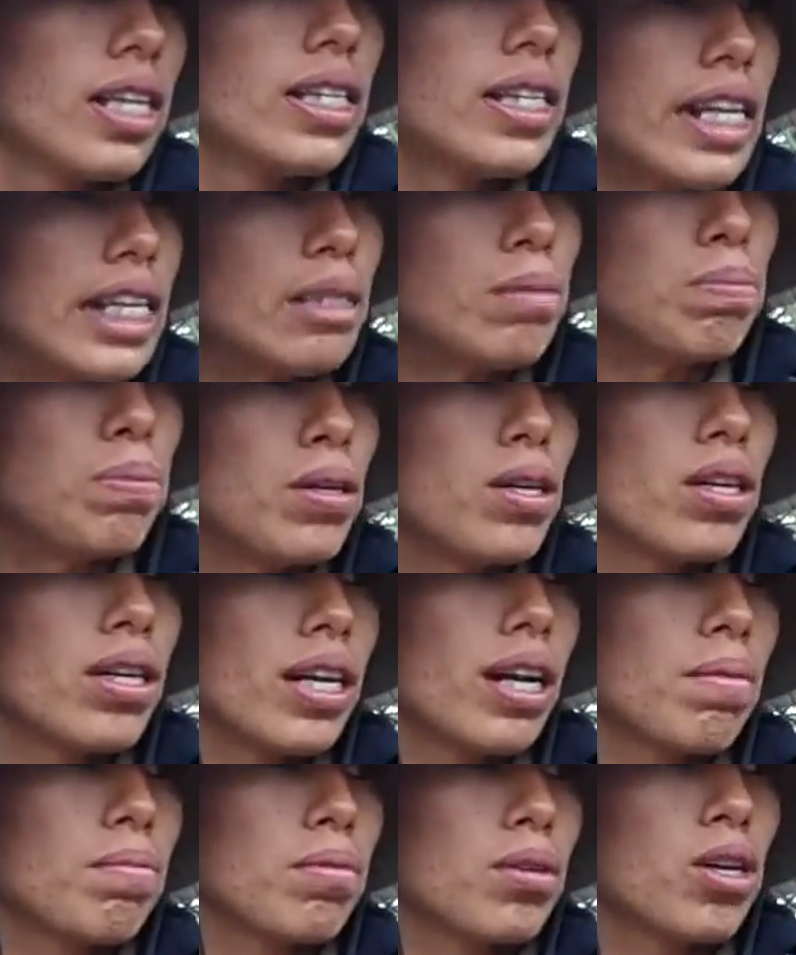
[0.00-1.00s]
This
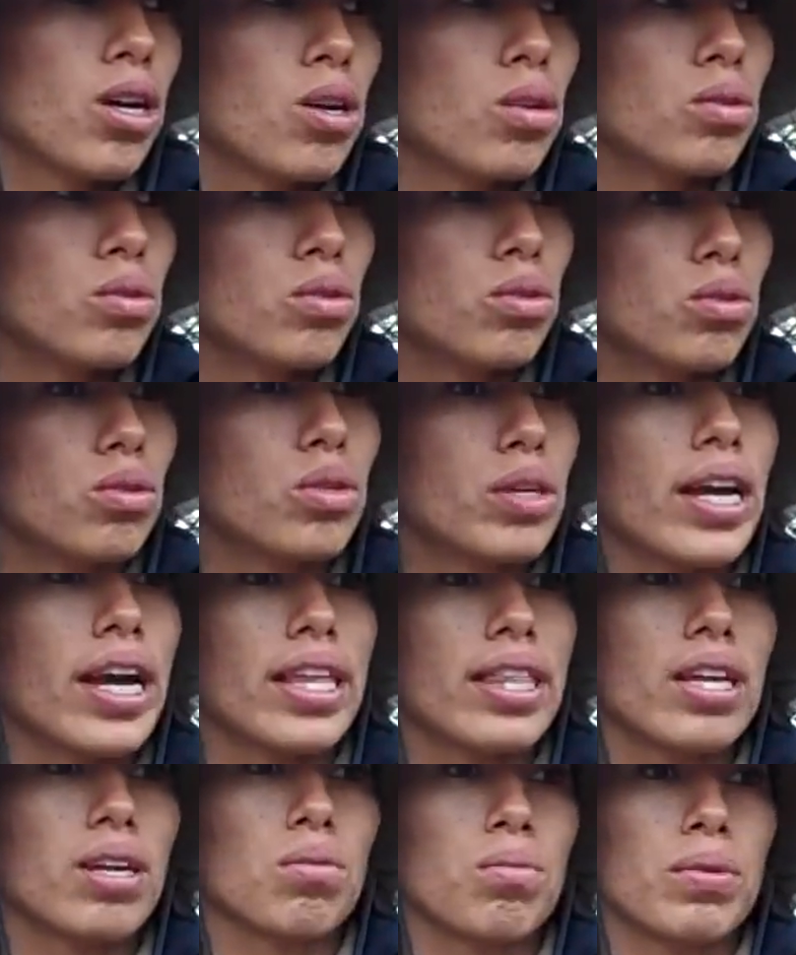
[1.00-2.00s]
program goes
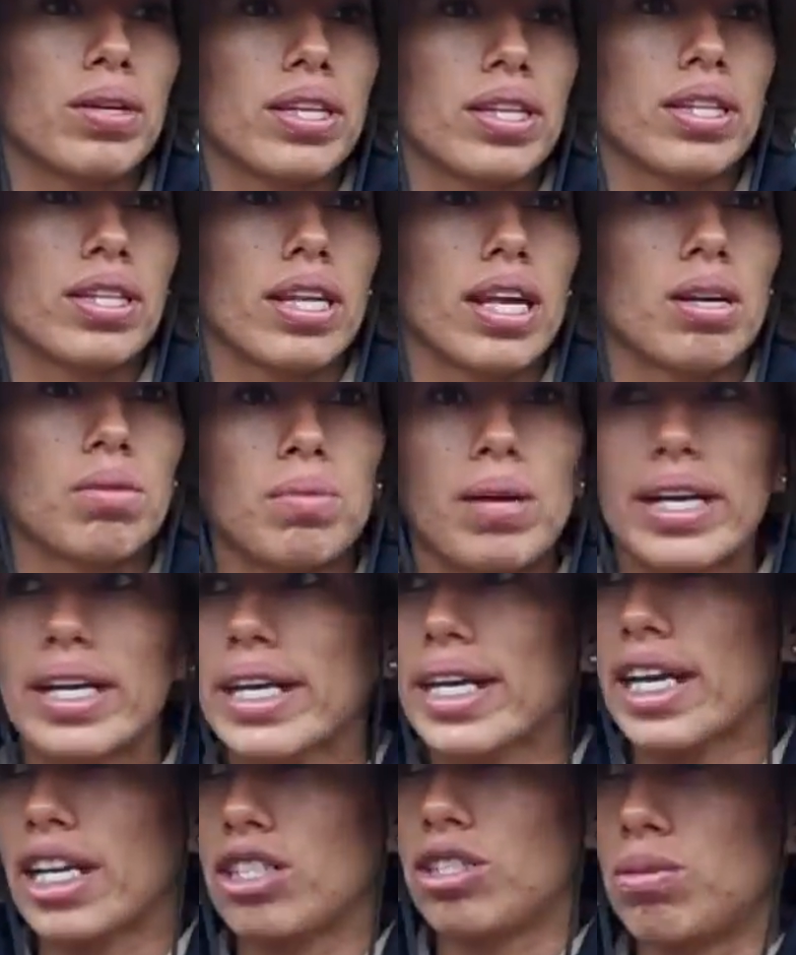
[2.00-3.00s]
together with
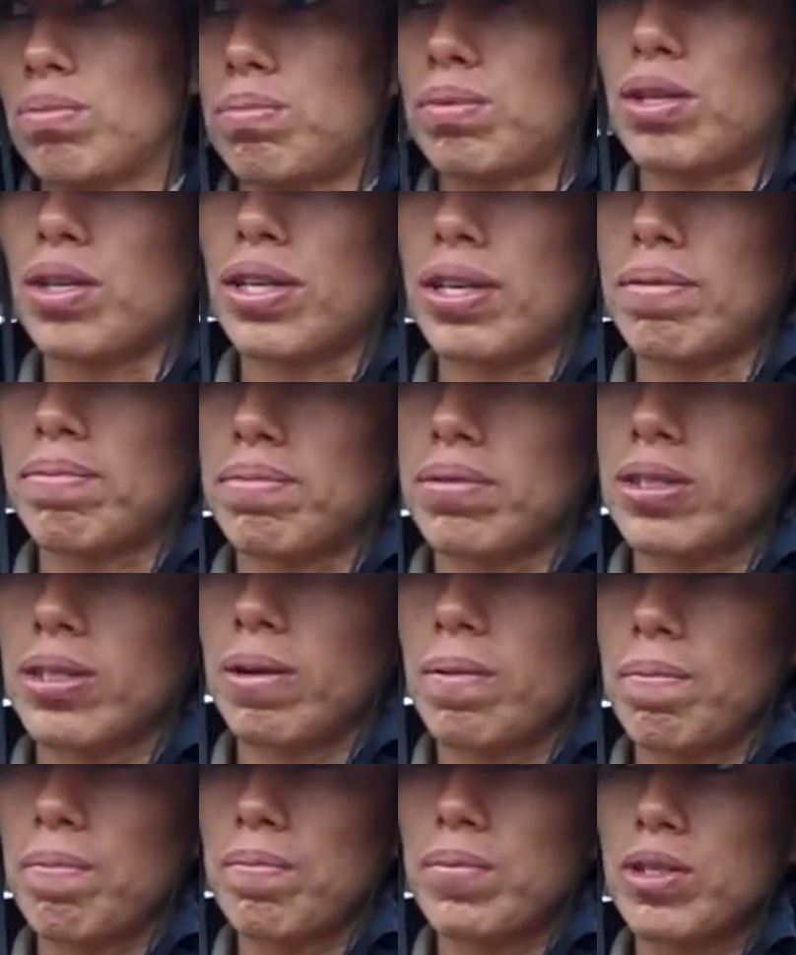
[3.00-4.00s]
eradication programs.
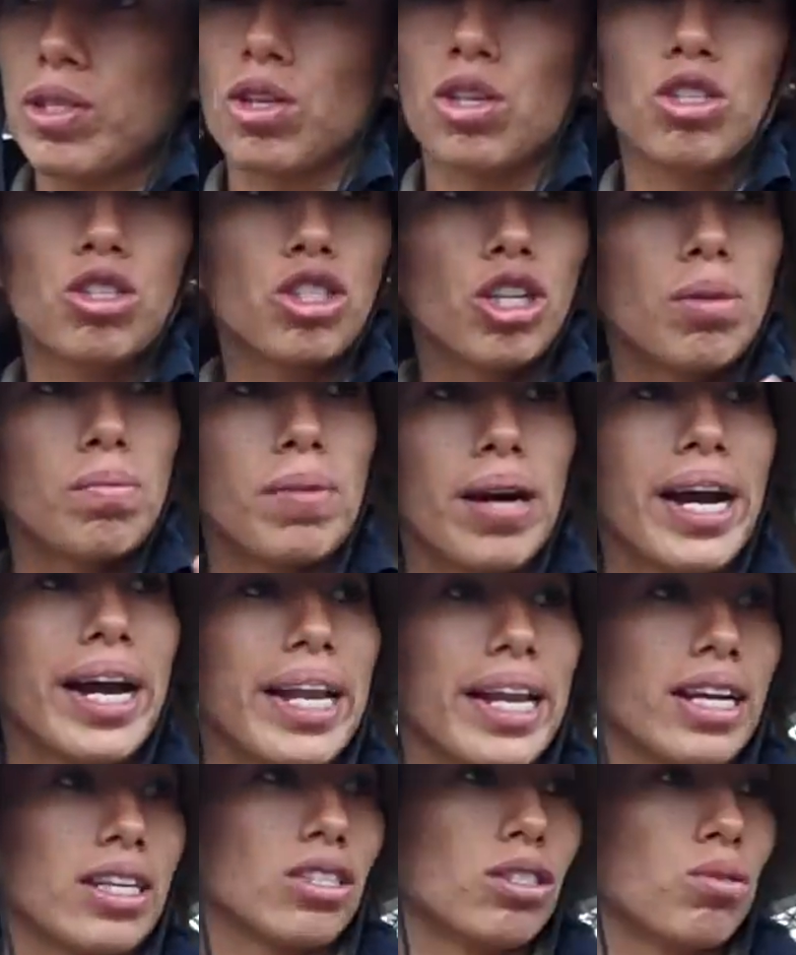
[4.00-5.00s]
So in some
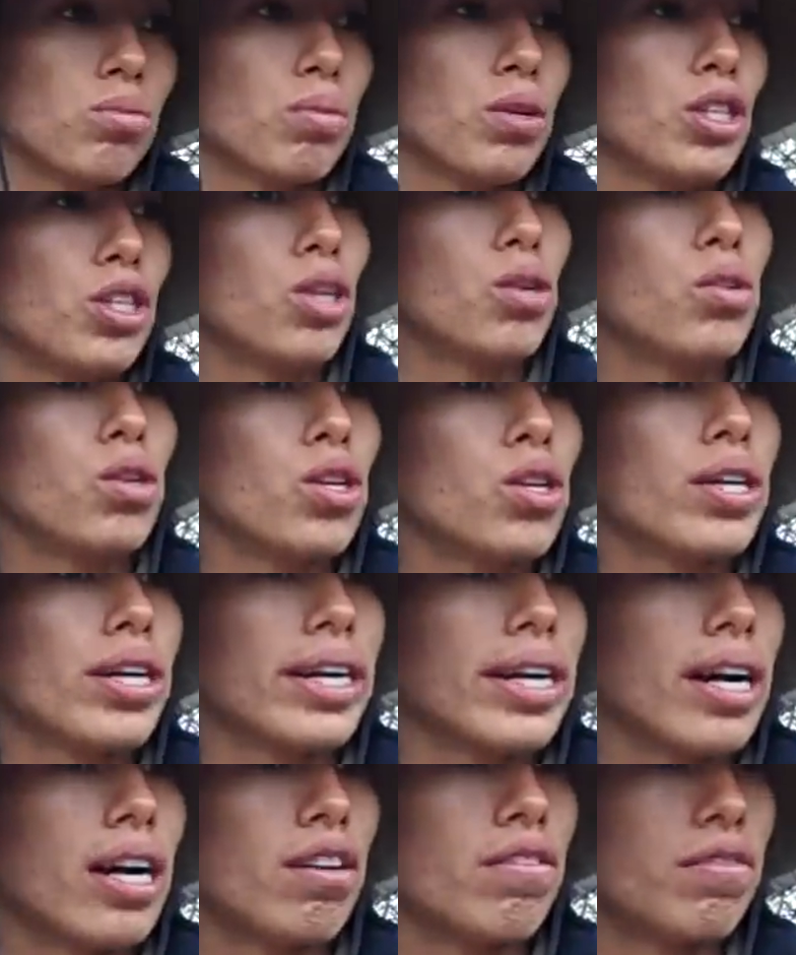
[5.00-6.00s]
islands, we no
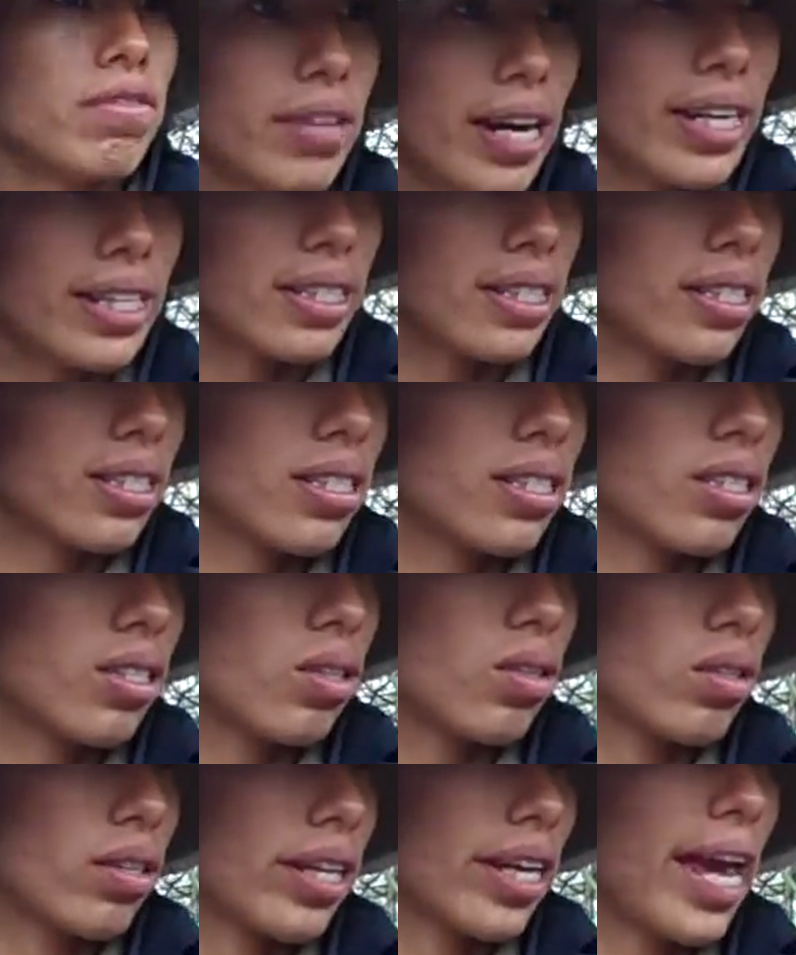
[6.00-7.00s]
longer have rats,
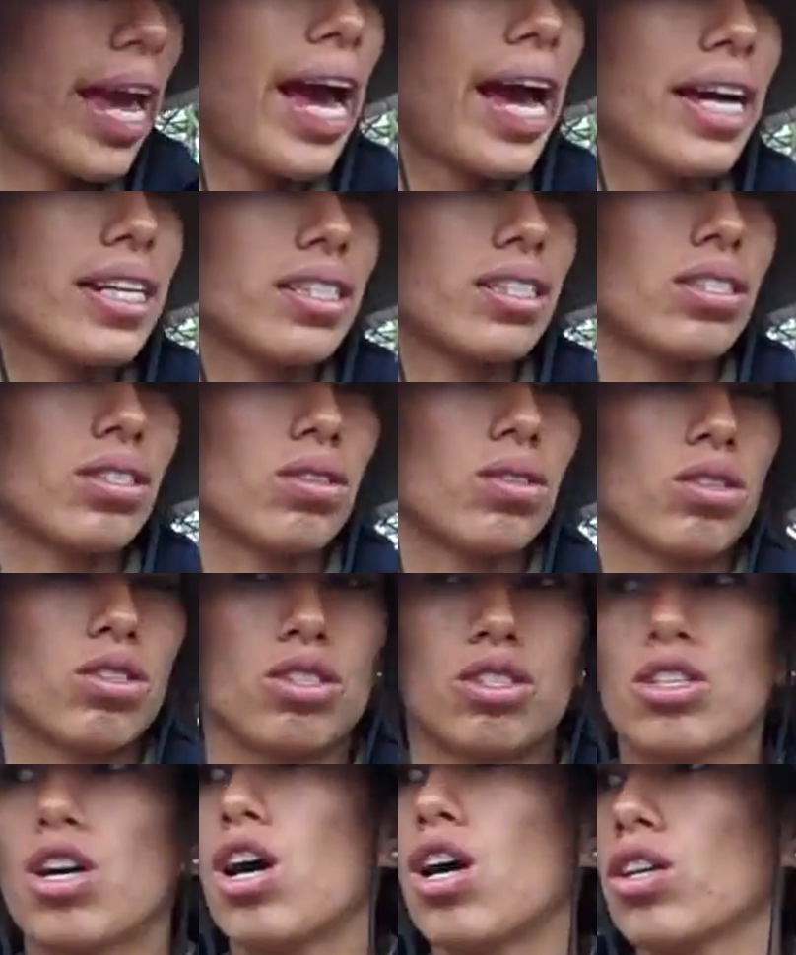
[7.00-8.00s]
or cats, or
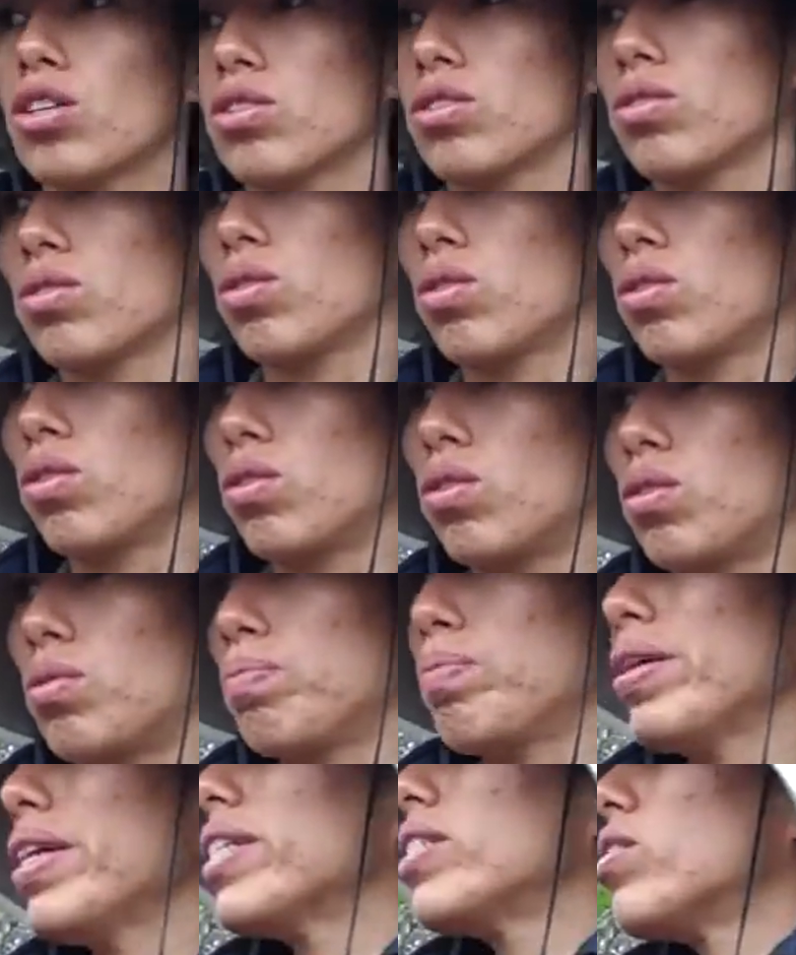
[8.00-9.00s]
dogs, or
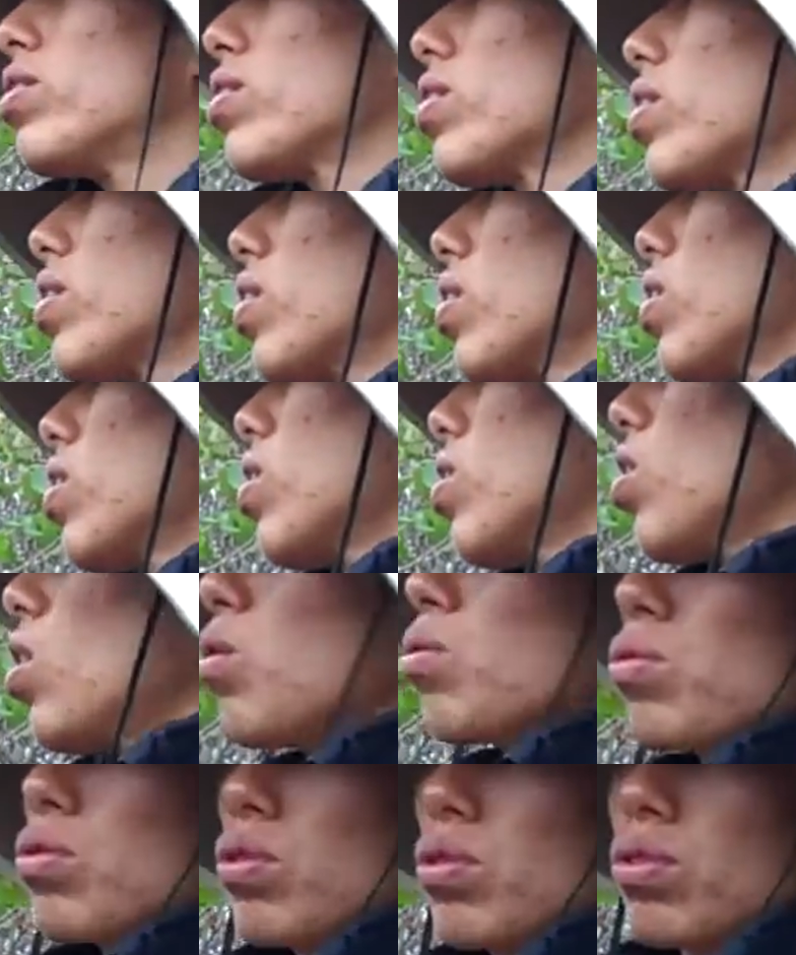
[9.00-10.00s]
pigs, or
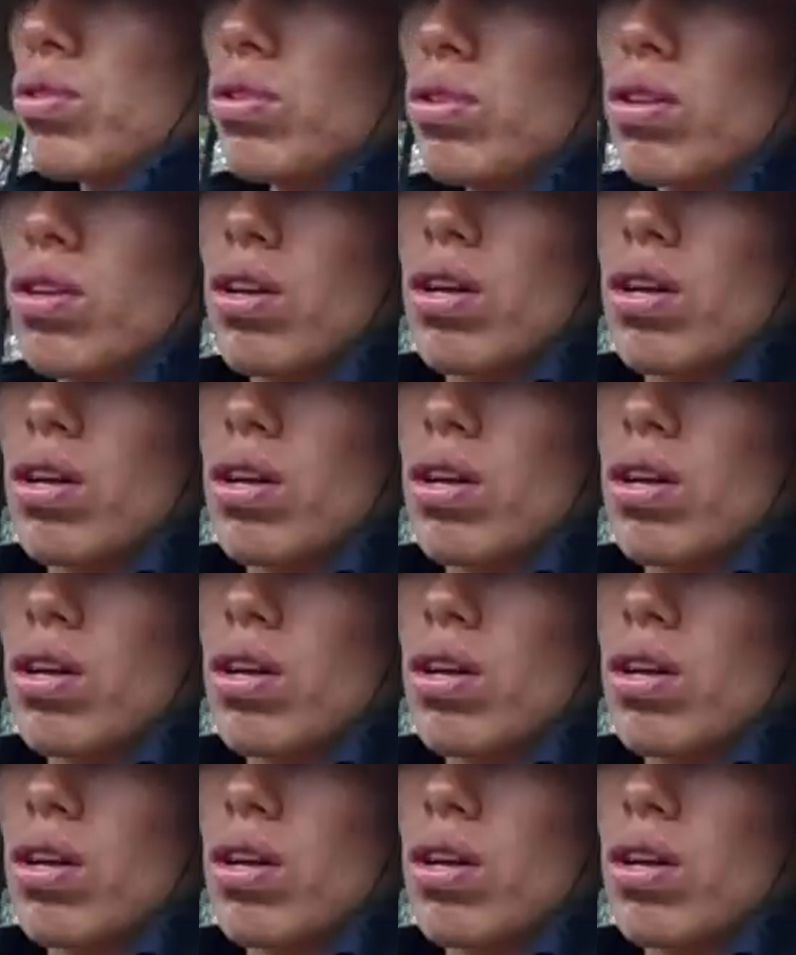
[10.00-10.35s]
goats.